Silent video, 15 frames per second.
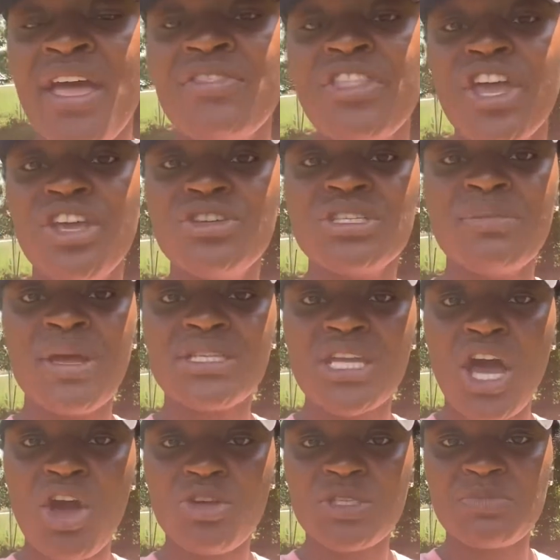They use them as a
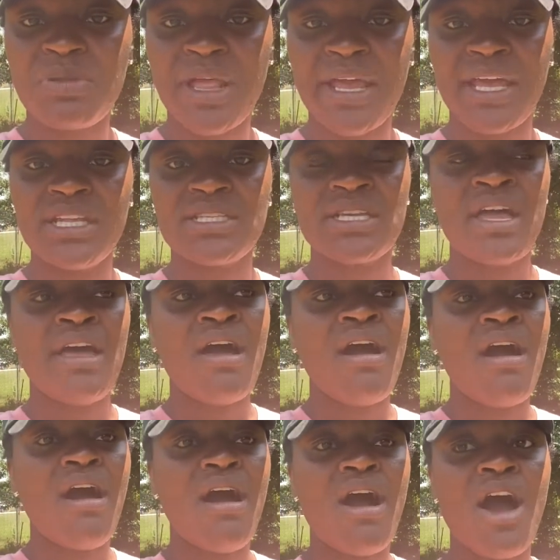host plant,
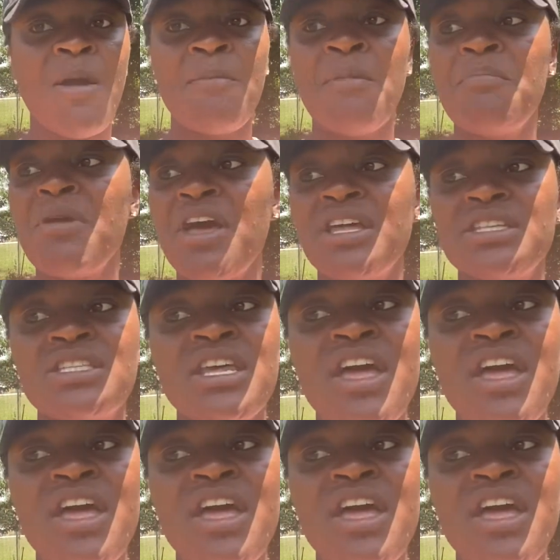but